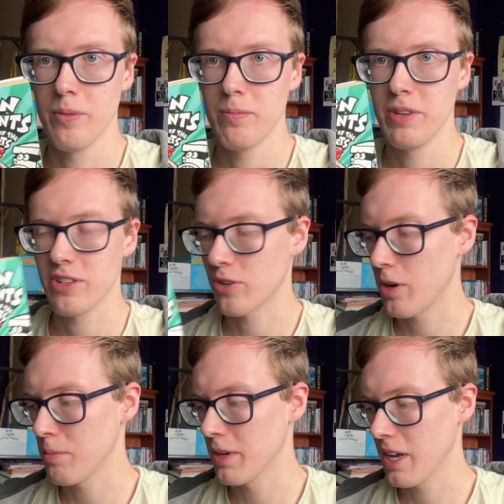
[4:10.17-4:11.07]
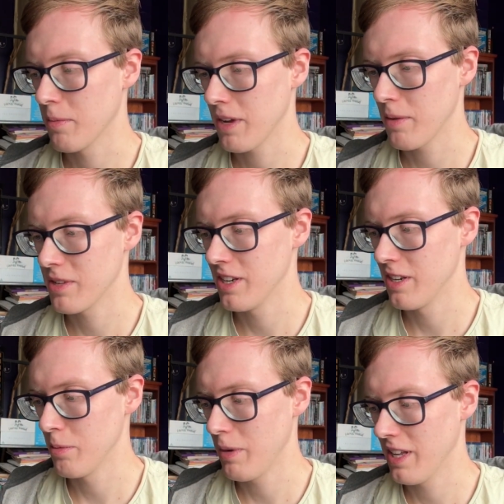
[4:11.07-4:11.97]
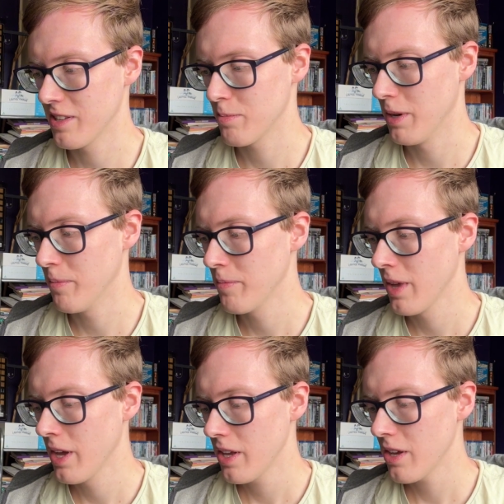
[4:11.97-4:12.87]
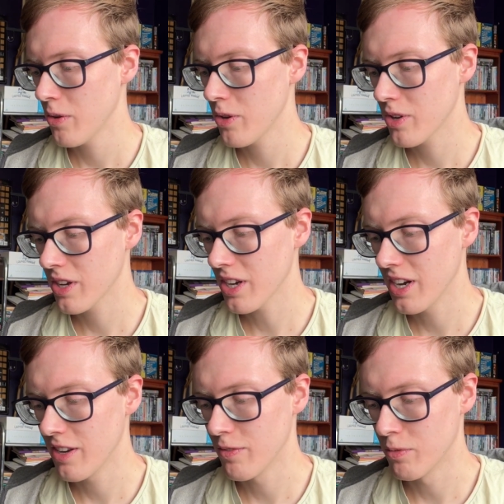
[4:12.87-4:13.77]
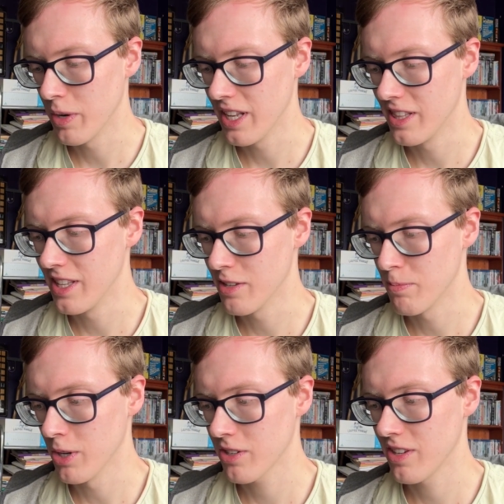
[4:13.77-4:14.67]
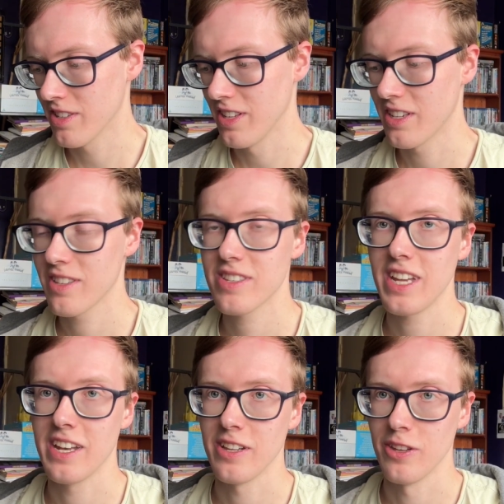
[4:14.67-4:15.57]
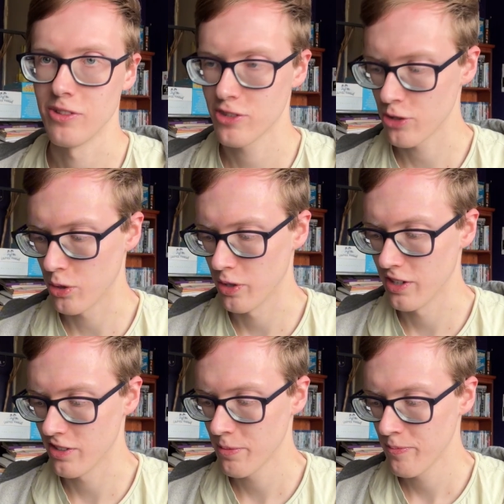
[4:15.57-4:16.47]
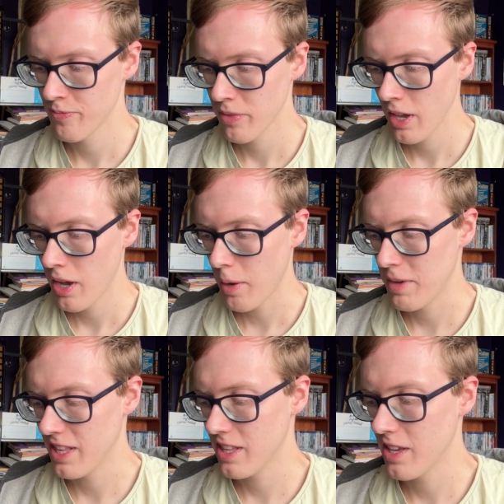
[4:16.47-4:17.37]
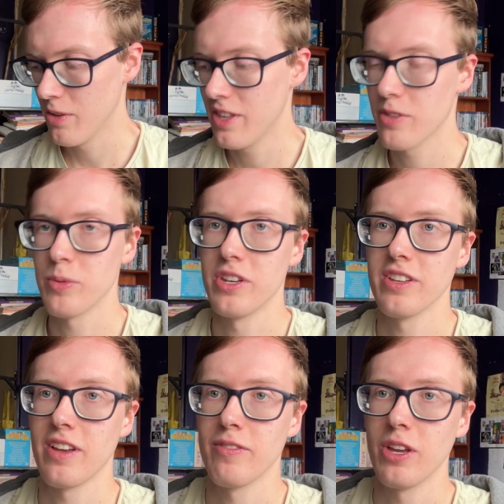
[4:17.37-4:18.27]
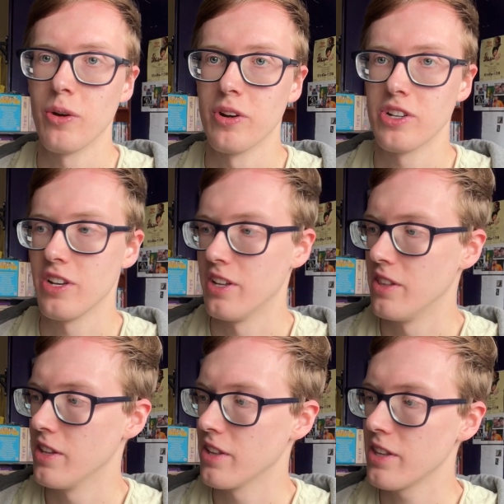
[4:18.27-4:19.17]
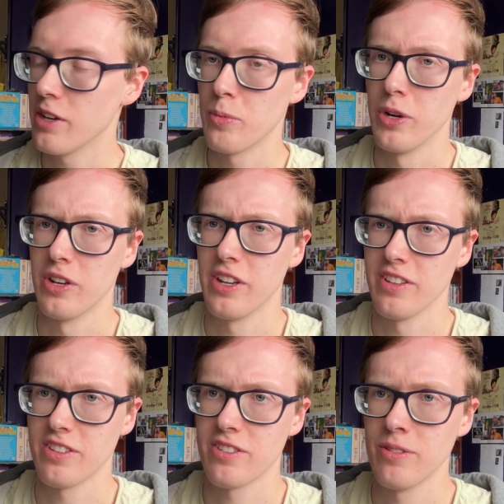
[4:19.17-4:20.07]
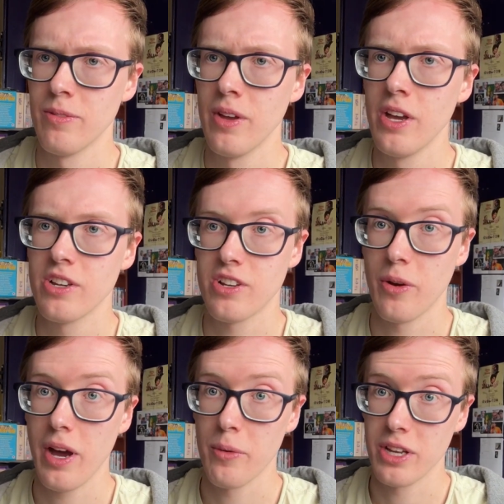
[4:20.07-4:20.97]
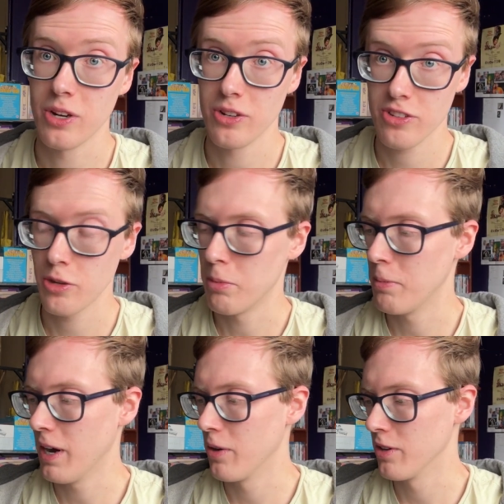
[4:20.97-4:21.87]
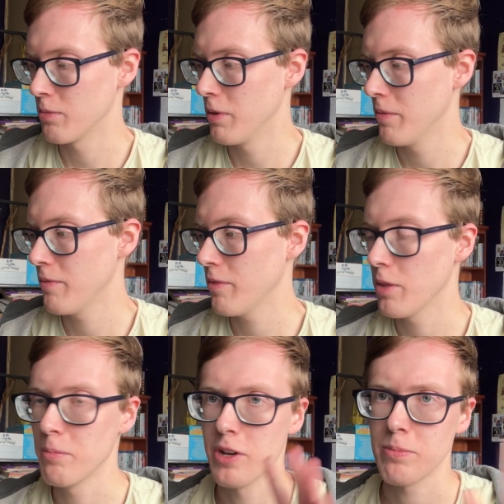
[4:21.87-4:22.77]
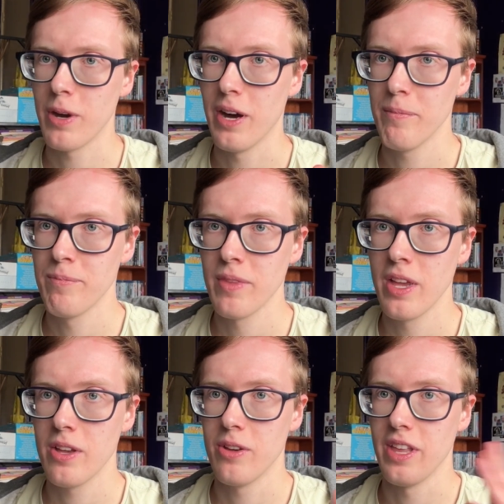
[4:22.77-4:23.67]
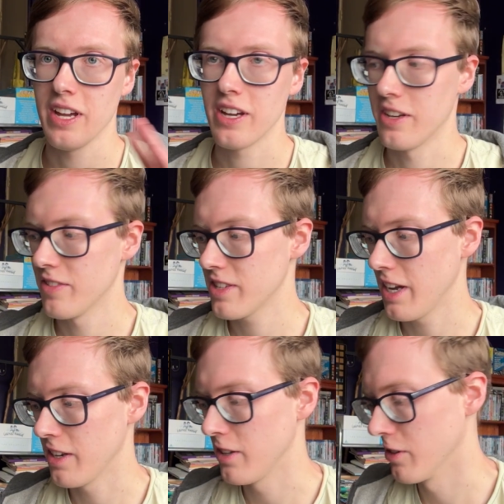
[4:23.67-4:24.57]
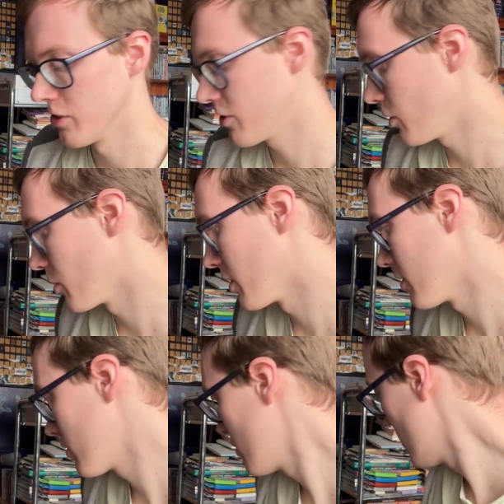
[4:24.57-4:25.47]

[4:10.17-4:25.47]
Mr. Krupp became Captain Underpants, but you can kind of read these books as standalone stories. This one does have the origin, and the third one does show how he got superpowers, but for the most part, they're kind of standalone stories.